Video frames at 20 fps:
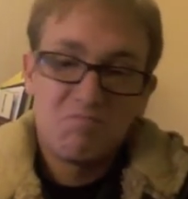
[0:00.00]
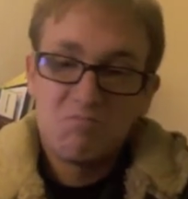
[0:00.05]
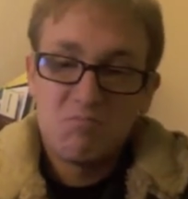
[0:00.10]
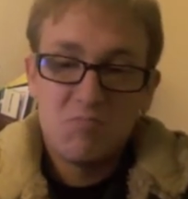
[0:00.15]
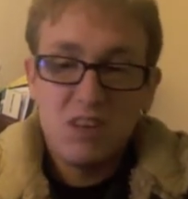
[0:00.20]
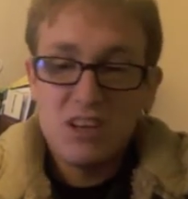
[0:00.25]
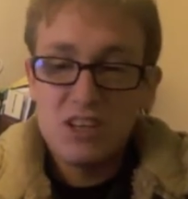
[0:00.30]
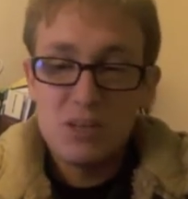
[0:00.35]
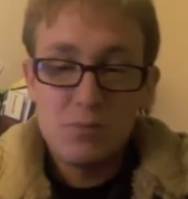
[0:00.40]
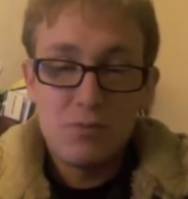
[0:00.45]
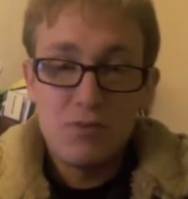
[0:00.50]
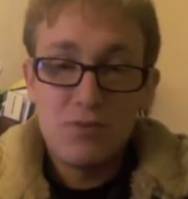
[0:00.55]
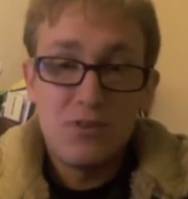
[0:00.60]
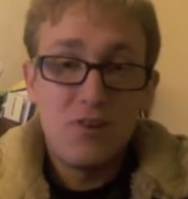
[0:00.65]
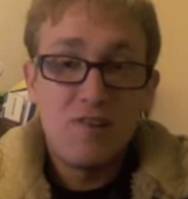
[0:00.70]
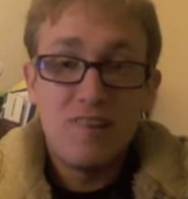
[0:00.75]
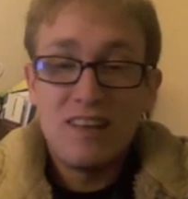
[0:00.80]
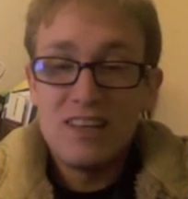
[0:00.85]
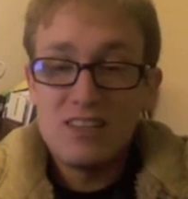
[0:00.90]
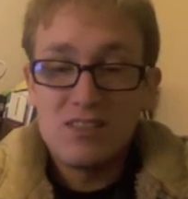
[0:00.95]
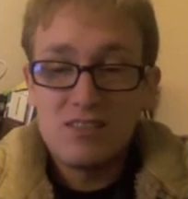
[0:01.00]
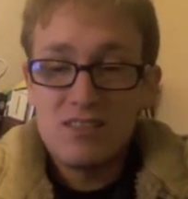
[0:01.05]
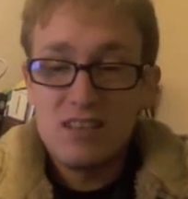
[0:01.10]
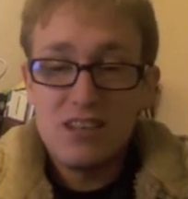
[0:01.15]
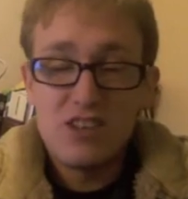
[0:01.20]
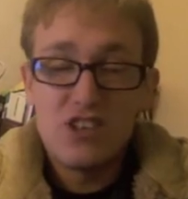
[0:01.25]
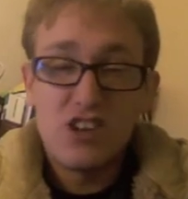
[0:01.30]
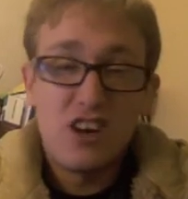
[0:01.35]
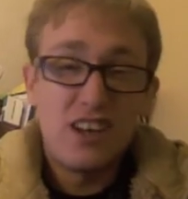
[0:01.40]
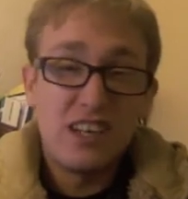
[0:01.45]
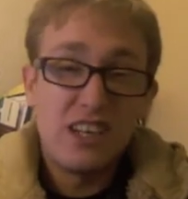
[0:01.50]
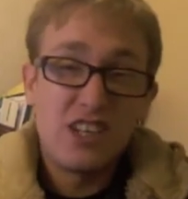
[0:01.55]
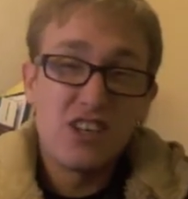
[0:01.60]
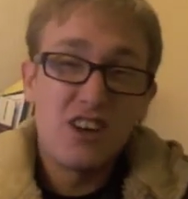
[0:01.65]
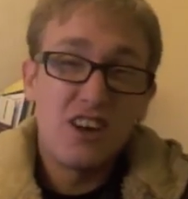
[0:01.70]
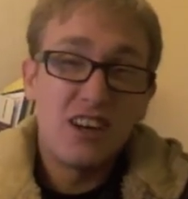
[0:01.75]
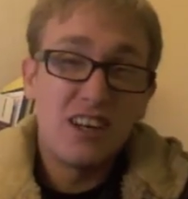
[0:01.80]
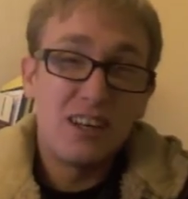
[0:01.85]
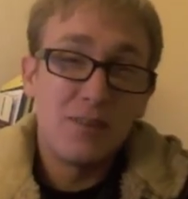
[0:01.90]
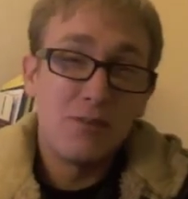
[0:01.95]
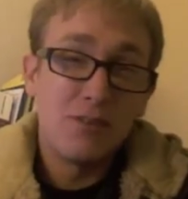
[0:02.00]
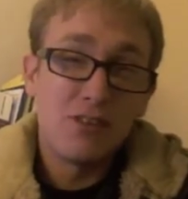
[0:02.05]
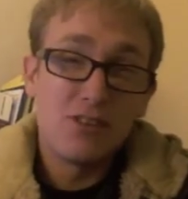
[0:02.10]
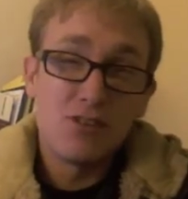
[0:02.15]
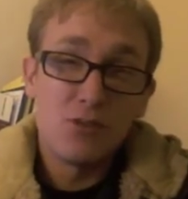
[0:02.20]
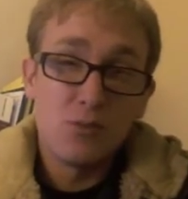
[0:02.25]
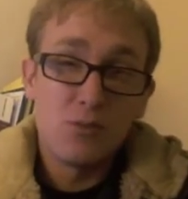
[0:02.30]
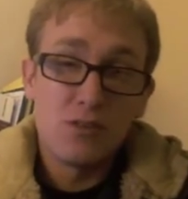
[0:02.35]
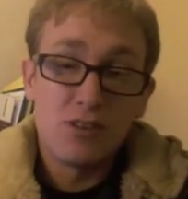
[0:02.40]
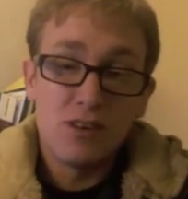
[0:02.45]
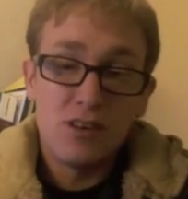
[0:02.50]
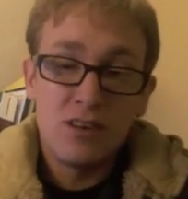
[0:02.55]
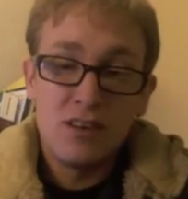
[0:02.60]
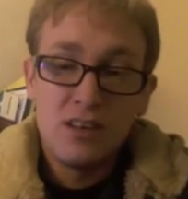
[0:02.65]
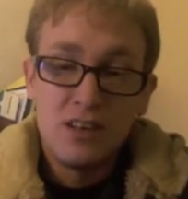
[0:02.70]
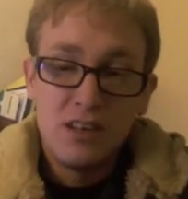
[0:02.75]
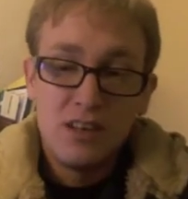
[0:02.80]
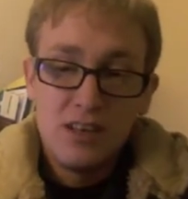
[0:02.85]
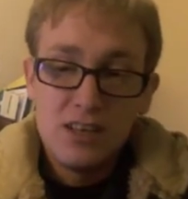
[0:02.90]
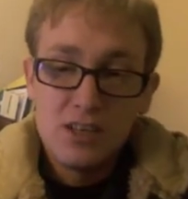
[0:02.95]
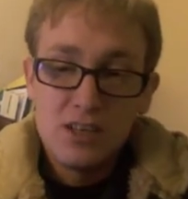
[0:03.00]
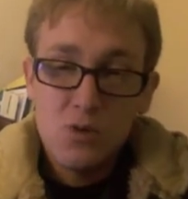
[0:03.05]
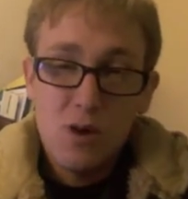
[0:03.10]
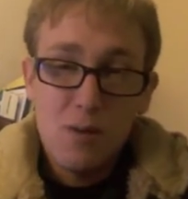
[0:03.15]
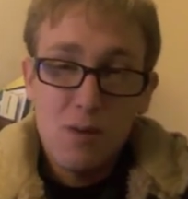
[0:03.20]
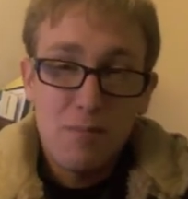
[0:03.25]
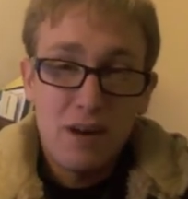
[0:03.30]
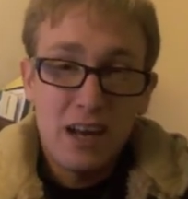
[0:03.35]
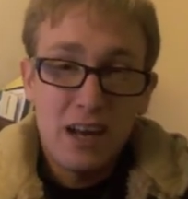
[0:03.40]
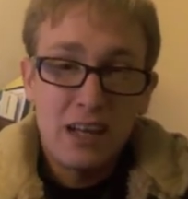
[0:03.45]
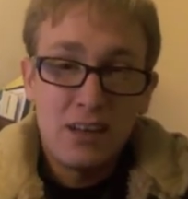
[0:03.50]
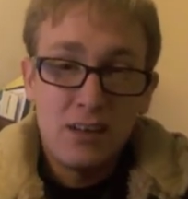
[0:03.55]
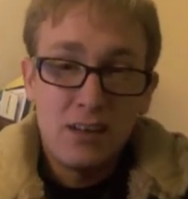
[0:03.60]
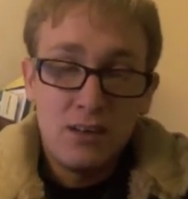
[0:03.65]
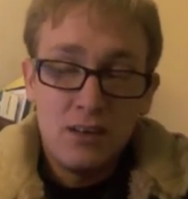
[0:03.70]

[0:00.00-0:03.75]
I just prefer it. It's shiny, which is always good. Quite bling.